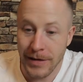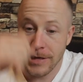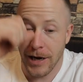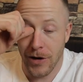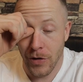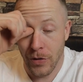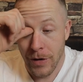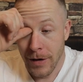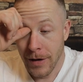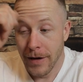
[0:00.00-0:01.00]
So,
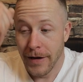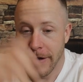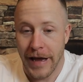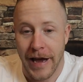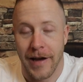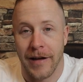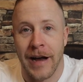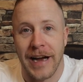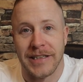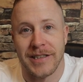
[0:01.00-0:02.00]
yeah, guys,